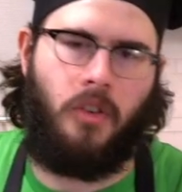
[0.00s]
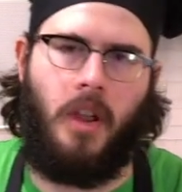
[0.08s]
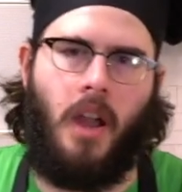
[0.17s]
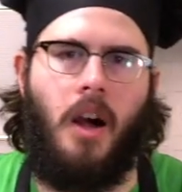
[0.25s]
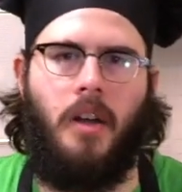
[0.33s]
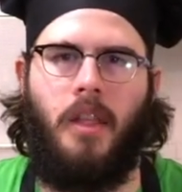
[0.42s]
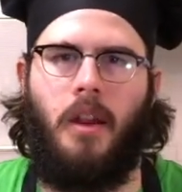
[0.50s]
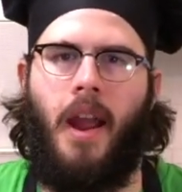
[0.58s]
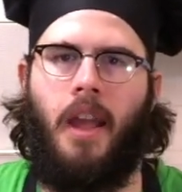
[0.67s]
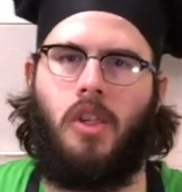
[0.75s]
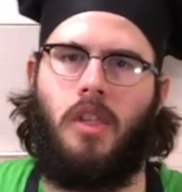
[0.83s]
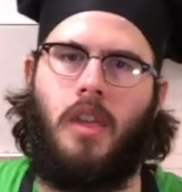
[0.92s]
Montreal. They're
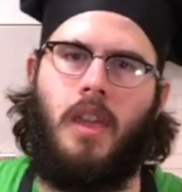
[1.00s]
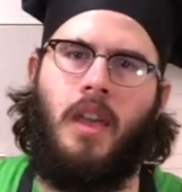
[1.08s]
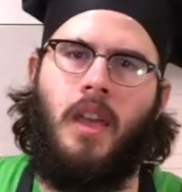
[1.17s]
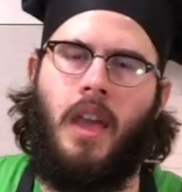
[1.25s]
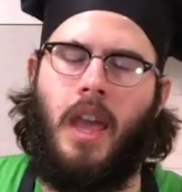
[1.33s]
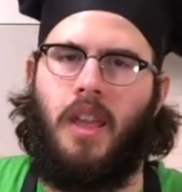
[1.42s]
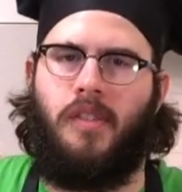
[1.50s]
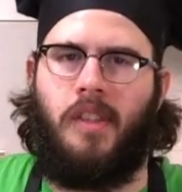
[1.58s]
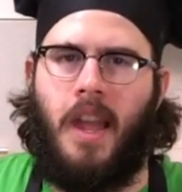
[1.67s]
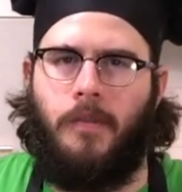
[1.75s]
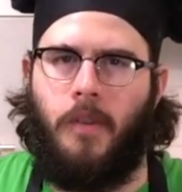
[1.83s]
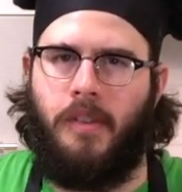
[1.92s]
actually a
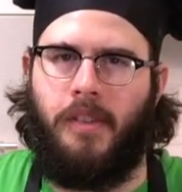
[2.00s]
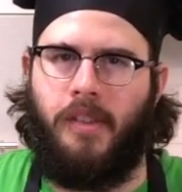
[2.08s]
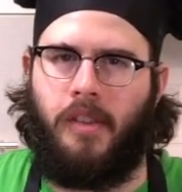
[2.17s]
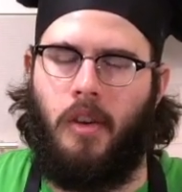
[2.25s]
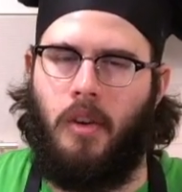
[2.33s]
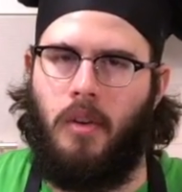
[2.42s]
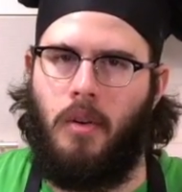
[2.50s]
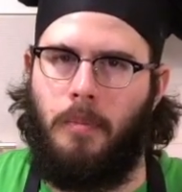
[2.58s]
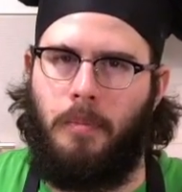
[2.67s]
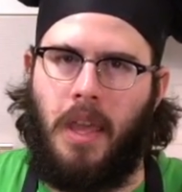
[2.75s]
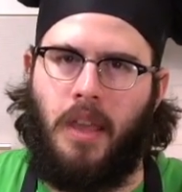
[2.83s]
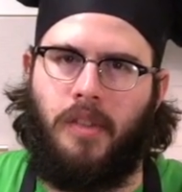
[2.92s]
San
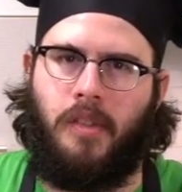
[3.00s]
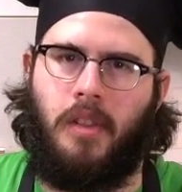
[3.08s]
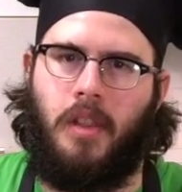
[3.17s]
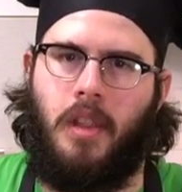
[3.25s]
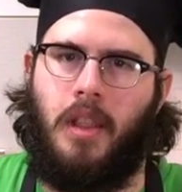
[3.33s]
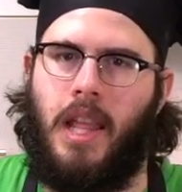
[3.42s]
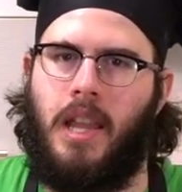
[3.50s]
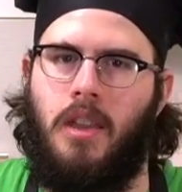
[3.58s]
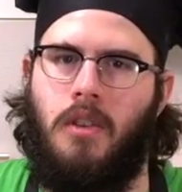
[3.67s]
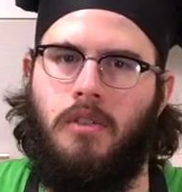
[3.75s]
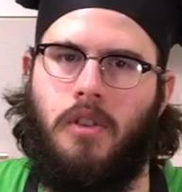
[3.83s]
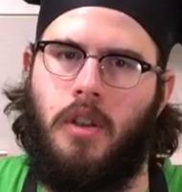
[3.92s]
Francisco-based like
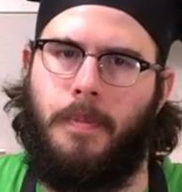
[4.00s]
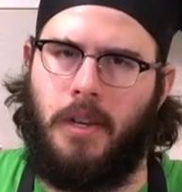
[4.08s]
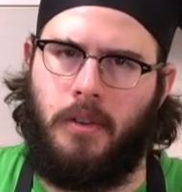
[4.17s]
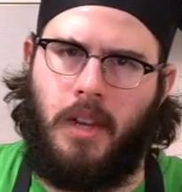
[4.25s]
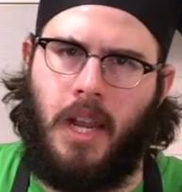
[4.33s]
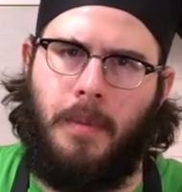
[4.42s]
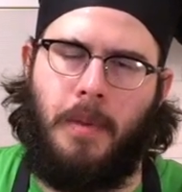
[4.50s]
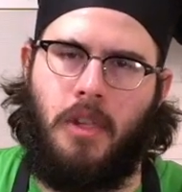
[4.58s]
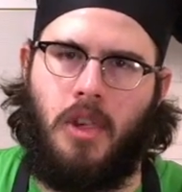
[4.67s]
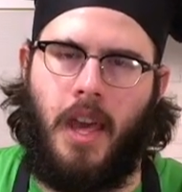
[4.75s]
YouTube entertainment